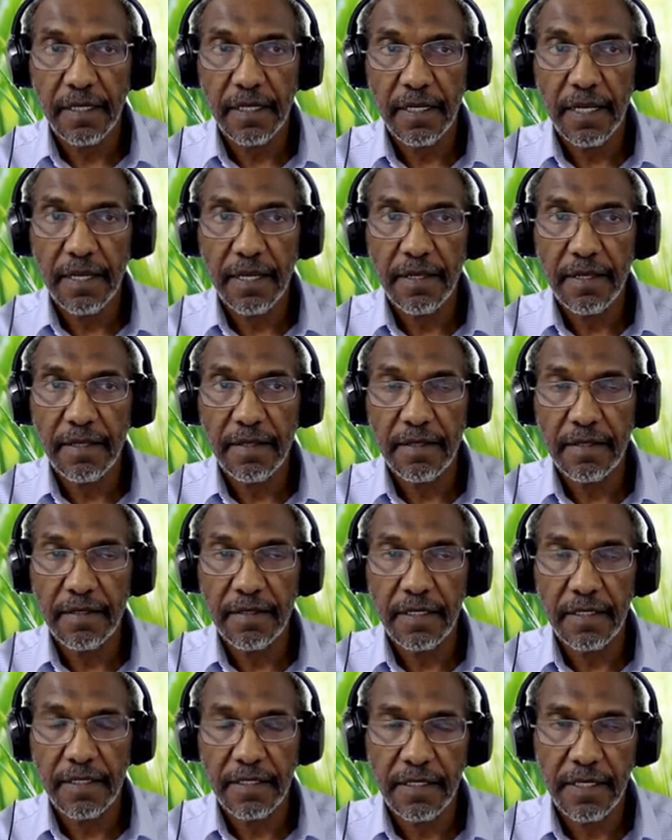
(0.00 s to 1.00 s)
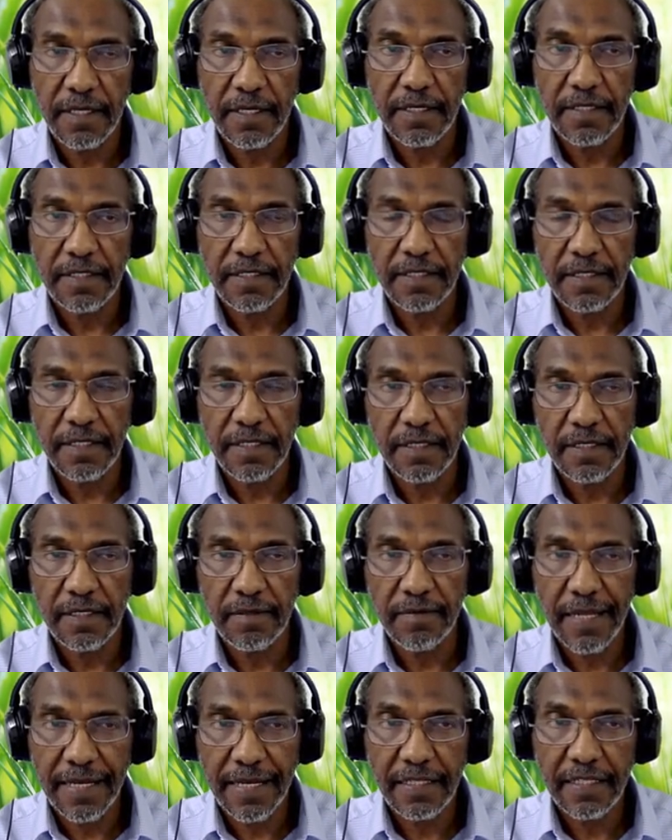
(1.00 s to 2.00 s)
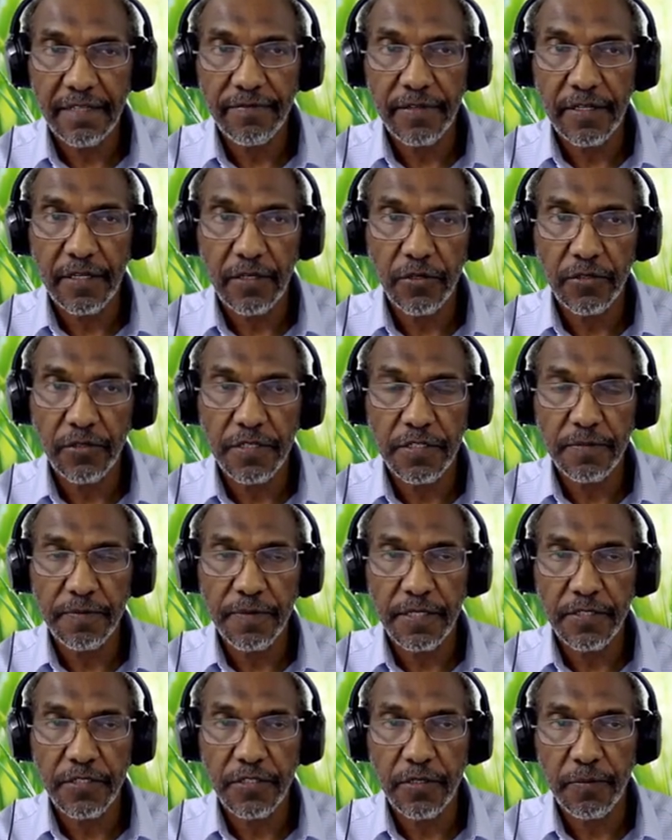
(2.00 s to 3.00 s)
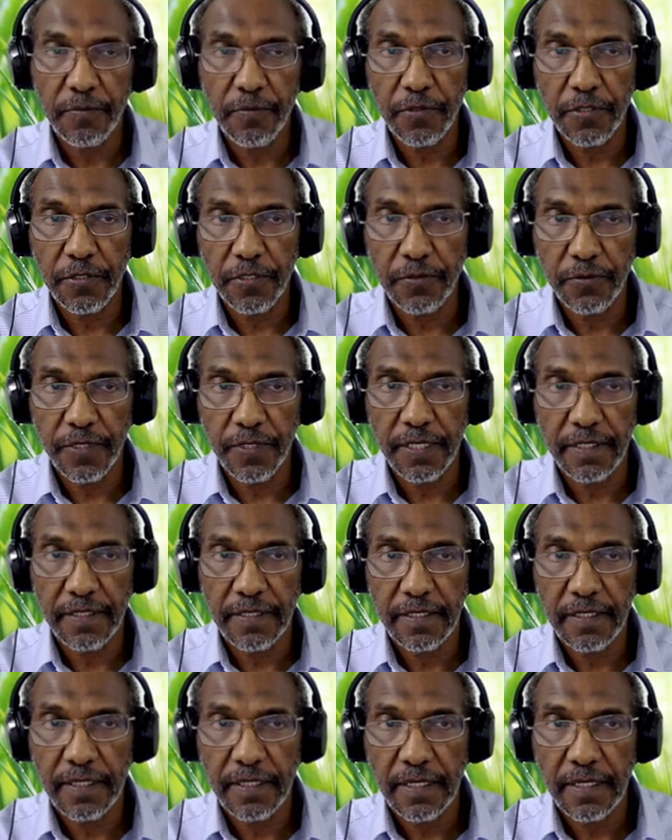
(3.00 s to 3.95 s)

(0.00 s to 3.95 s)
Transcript: and it has a relatively low dispersion of 0.29.